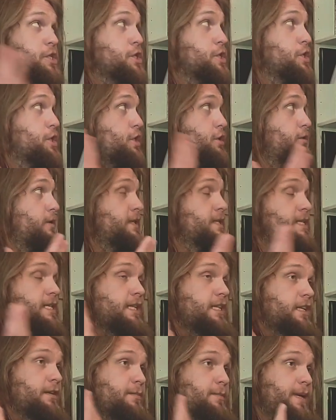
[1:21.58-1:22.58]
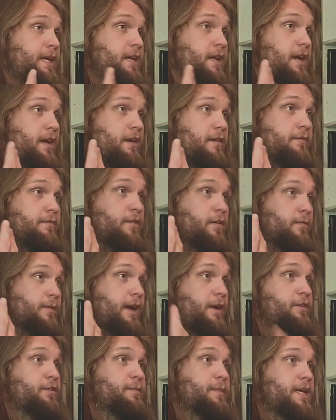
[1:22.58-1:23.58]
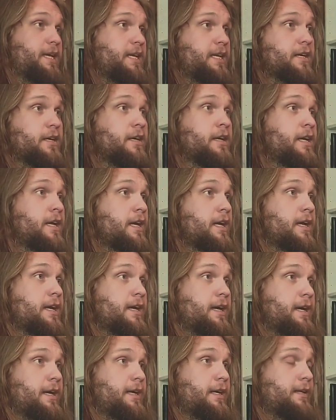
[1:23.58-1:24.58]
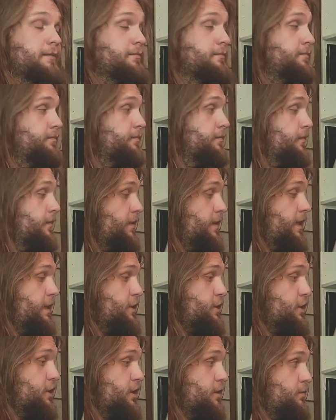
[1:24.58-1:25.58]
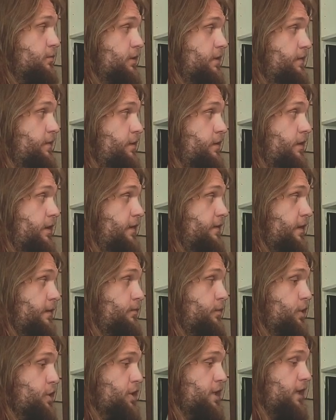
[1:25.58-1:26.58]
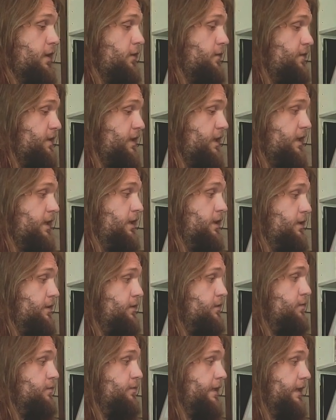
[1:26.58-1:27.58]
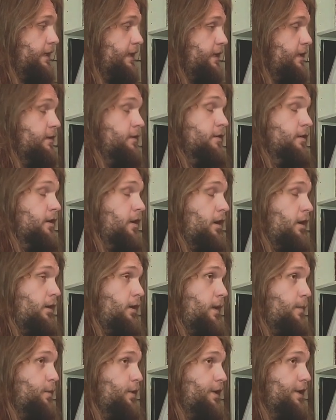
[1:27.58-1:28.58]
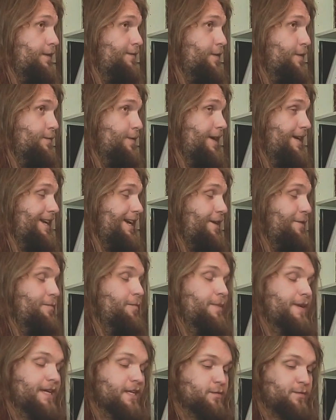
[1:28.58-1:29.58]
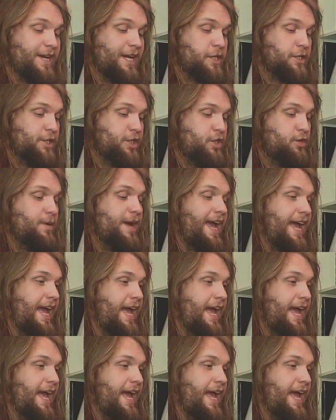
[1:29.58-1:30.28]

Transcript: which you can see a little bit of around me here. Um, This preview of our bookshelves is really all I'm going to give you right now, because we actually do